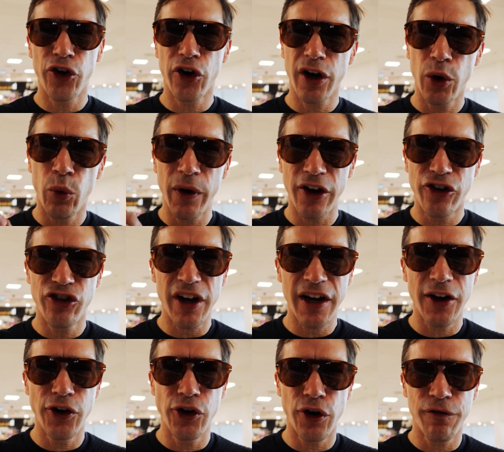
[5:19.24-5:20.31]
so you're gonna wanna
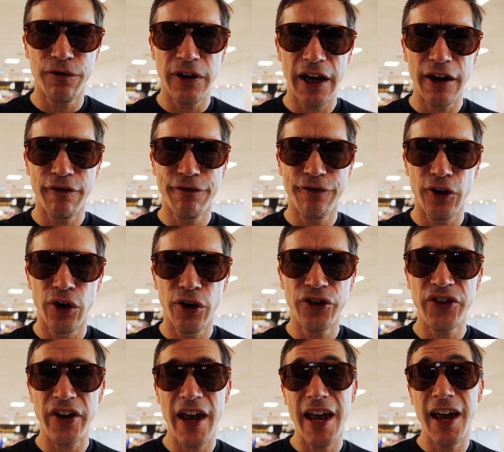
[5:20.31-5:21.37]
check into your flight
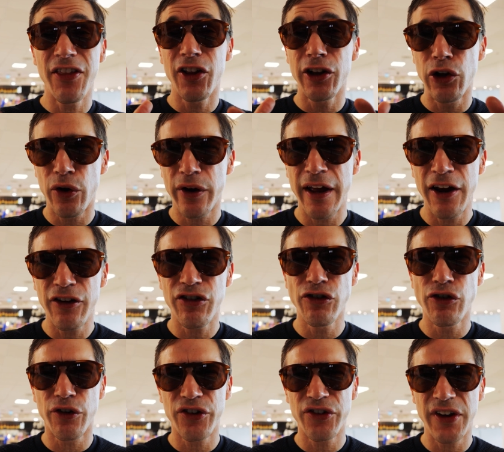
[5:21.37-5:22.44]
first, and the location
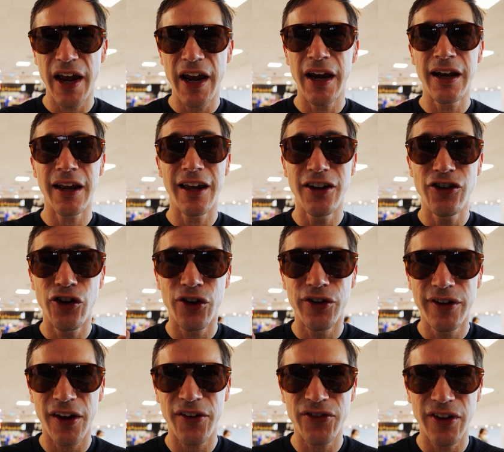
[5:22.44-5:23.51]
you're staying in your
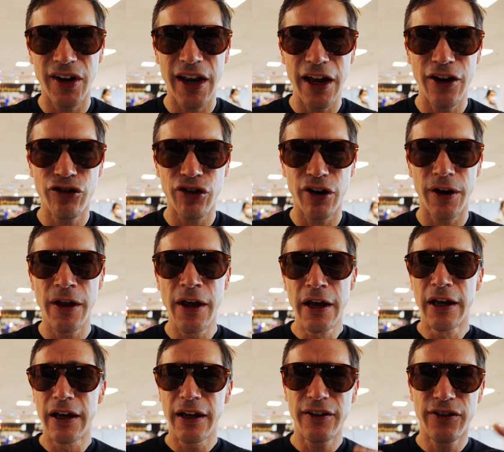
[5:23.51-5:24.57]
destination.
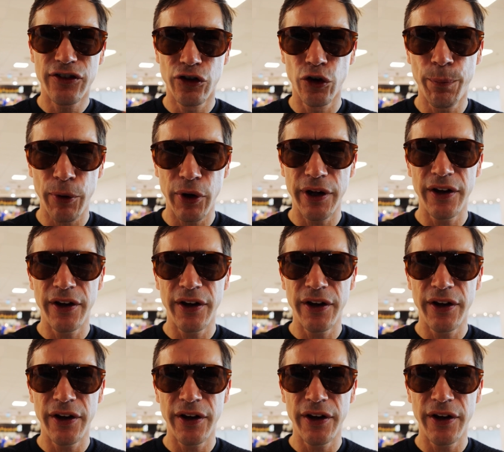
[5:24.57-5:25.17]
It's super